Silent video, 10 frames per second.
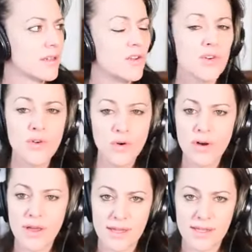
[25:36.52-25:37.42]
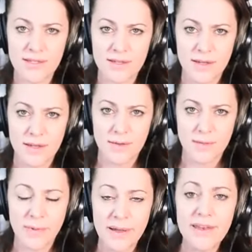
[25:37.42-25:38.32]
noise
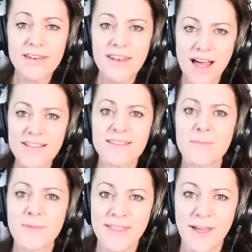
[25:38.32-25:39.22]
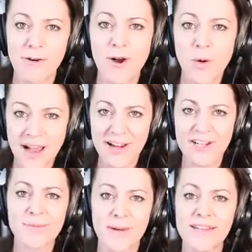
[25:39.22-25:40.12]
but not something that
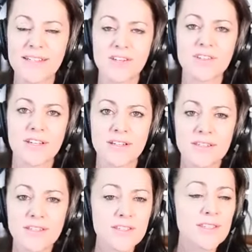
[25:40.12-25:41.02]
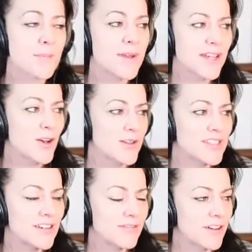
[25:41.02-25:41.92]
requires my attention so something you know
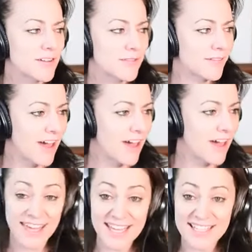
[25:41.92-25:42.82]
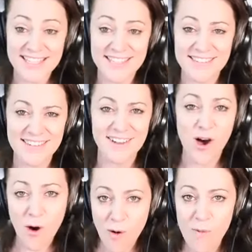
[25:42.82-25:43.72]
it's different if i've got kids
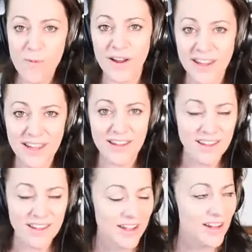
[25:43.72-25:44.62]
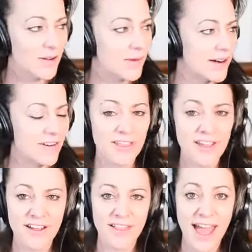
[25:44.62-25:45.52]
home or here you know here or whatever mm-hmm. and
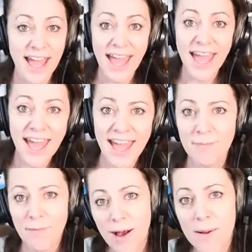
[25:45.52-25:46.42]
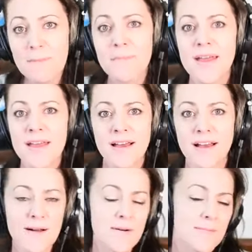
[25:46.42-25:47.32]
they're like hey mom
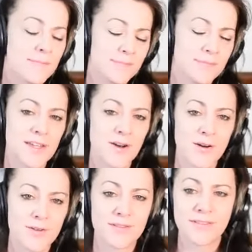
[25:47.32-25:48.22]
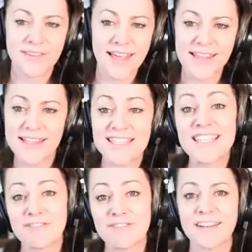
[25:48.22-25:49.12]
um you know like it's
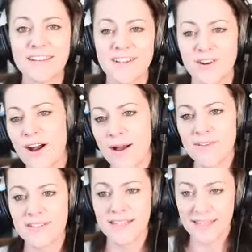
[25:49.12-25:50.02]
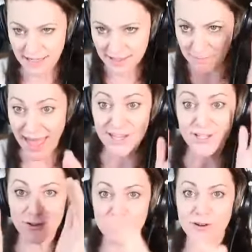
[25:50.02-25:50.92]
different you know obviously that
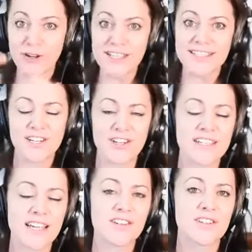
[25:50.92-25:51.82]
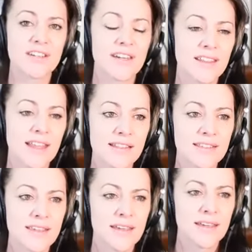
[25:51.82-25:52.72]
demands your focus and your attention and
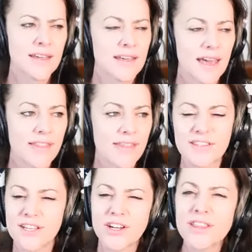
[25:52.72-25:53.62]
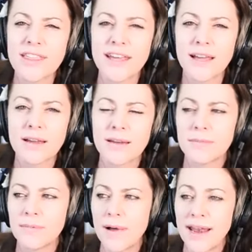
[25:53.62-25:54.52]
that's and that's a good thing
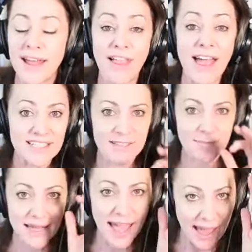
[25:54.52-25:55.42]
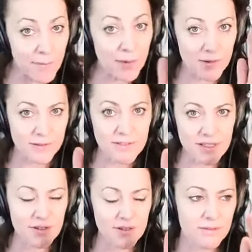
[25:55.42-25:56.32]
and i yeah. like to be able
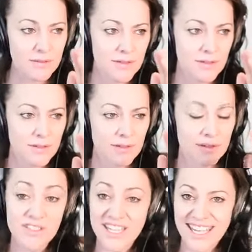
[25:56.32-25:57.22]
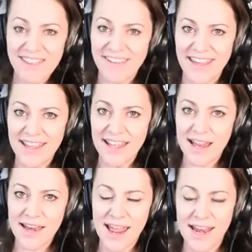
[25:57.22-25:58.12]
to to give it
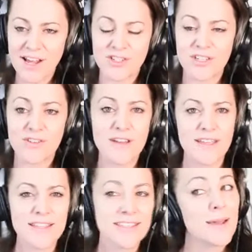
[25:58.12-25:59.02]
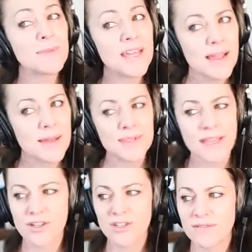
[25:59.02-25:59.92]
and and actually do it and sometimes i
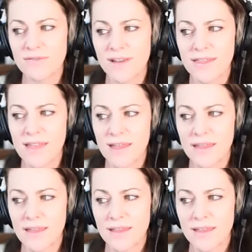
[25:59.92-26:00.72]
actually find that